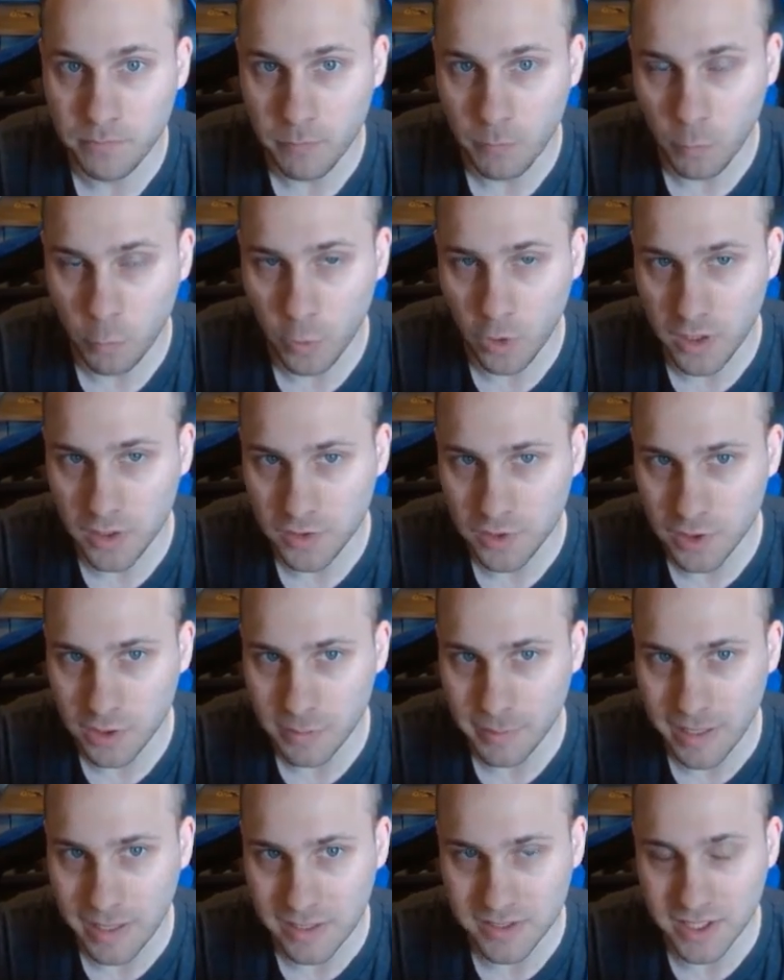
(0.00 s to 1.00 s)
we're going to talk
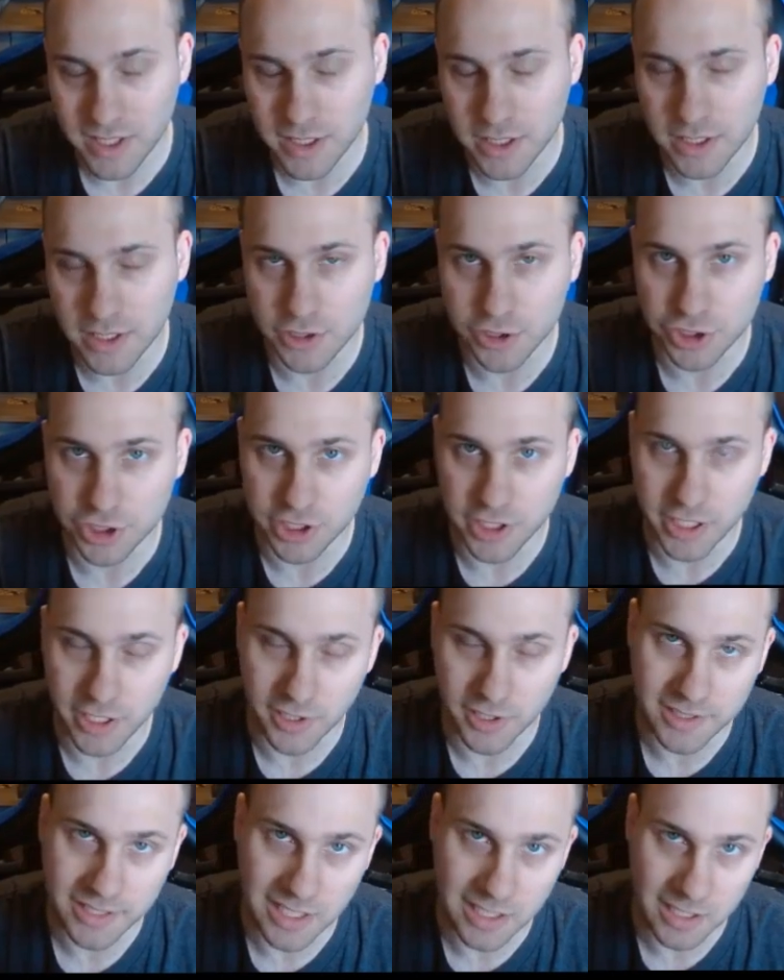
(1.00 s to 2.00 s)
about taking a
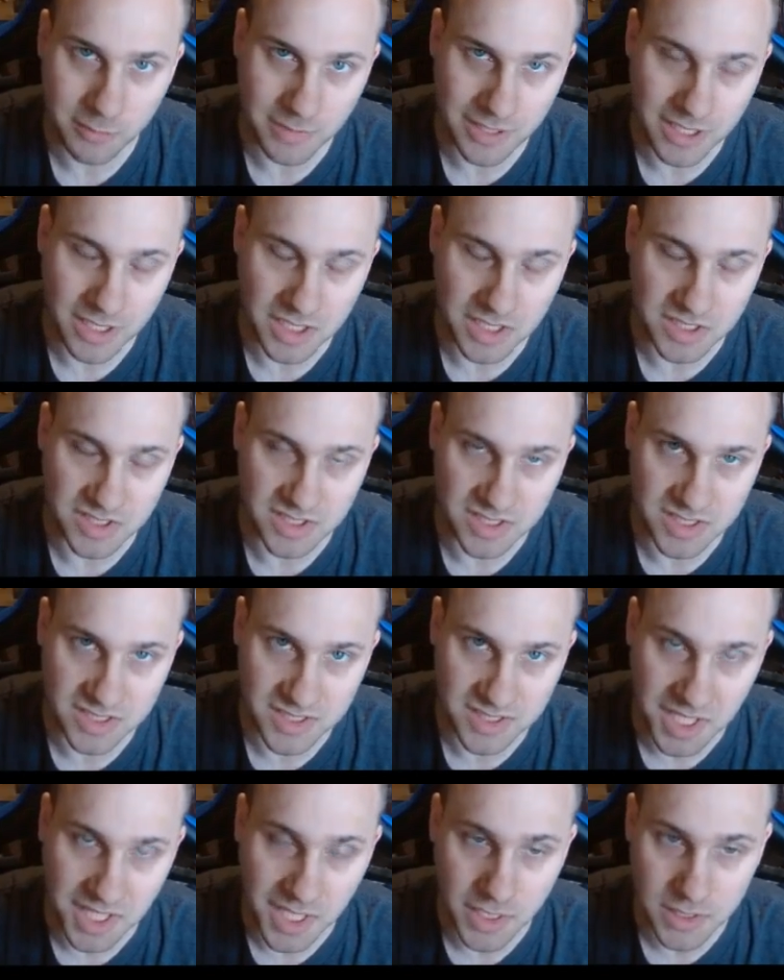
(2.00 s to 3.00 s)
generic enemy and
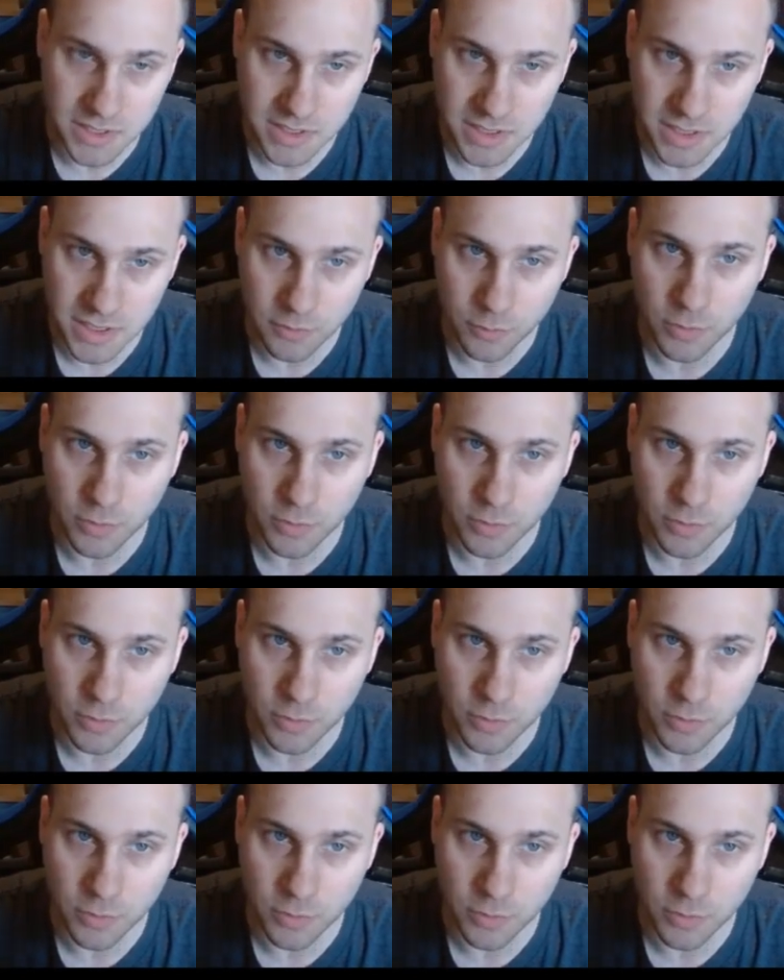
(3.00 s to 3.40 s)
scaling it.